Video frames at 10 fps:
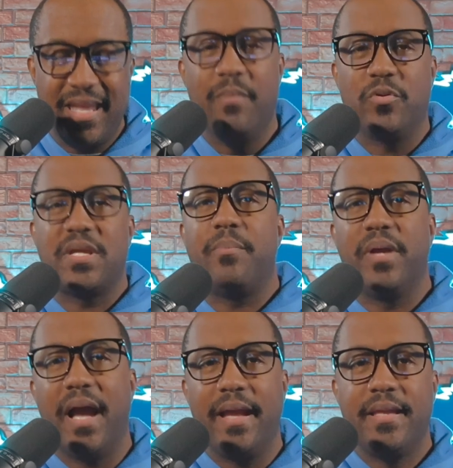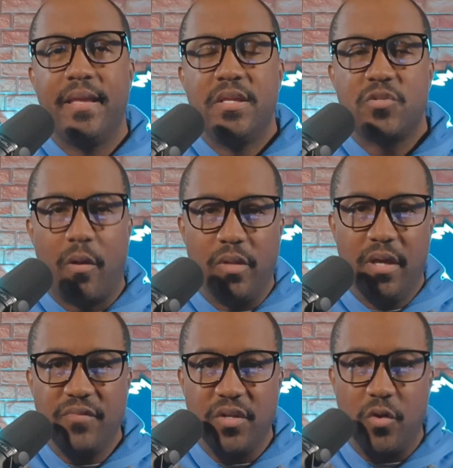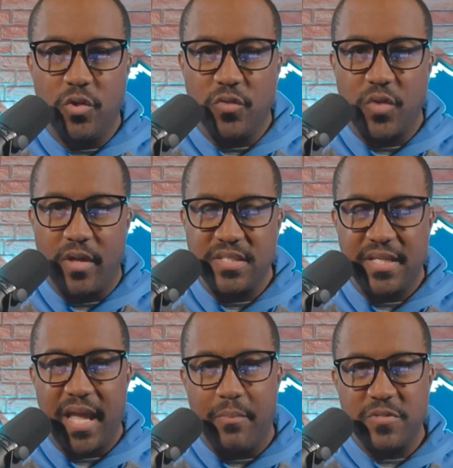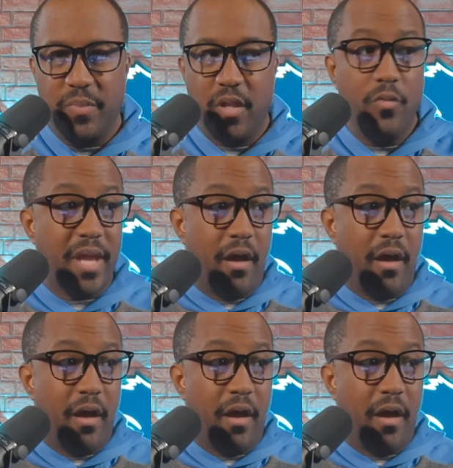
Campbell type of guy. So I would love to know your thoughts in the comments below.